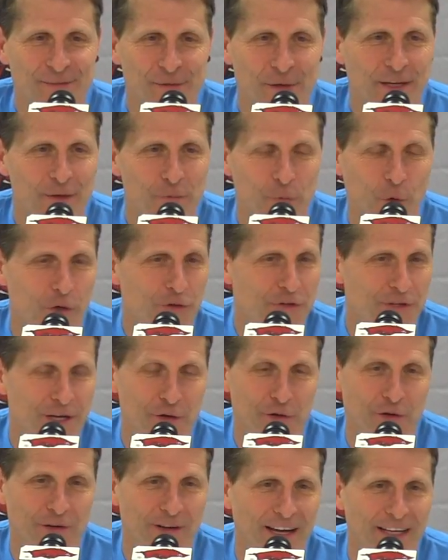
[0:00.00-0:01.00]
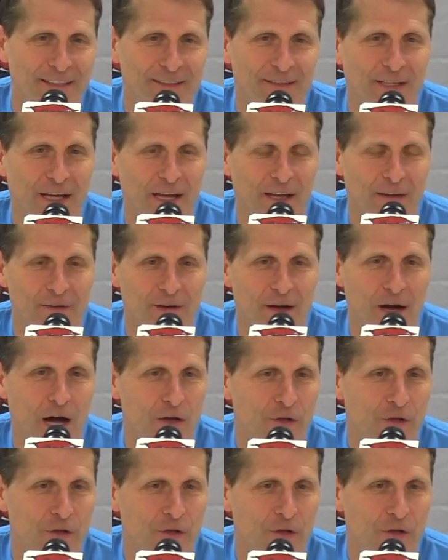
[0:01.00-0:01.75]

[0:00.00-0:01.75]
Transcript: We need more senior nights then.